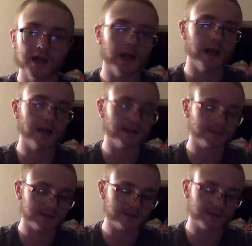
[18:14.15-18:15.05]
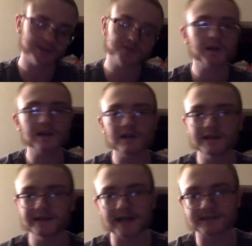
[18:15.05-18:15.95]
And I just wanted to let
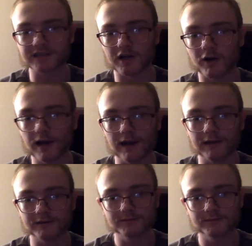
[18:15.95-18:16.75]
you guys know, hey,